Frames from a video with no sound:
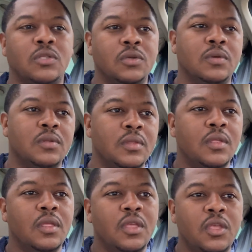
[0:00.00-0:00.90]
to.
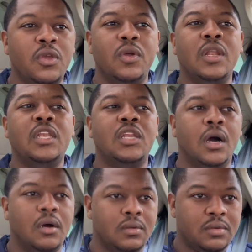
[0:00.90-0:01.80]
You're an
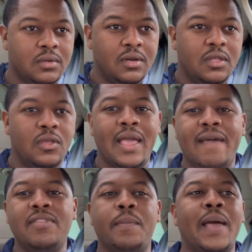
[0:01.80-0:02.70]
adult. You
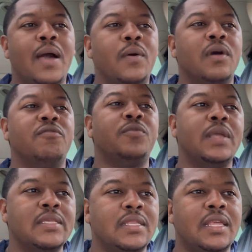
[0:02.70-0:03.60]
have the power of
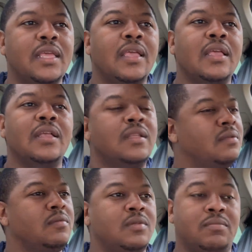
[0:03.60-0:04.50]
reasoning,
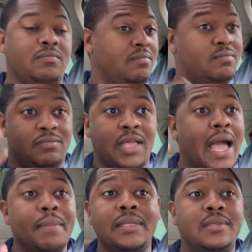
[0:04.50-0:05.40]

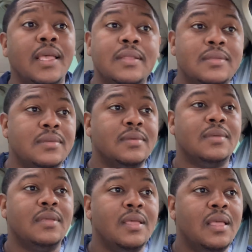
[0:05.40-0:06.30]
common sense,
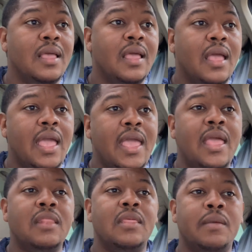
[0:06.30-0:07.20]

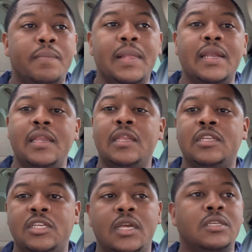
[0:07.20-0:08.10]
and the ability
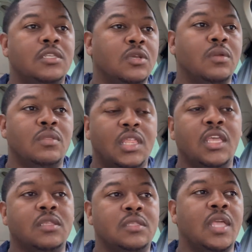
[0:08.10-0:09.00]
to judge certain
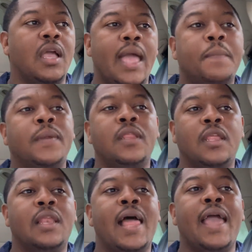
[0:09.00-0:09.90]
things that happen in
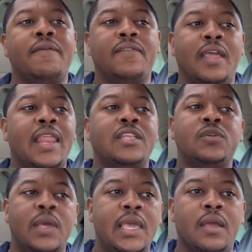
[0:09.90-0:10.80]
your life and
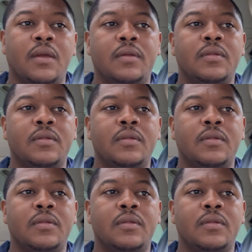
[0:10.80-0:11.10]
that you hear.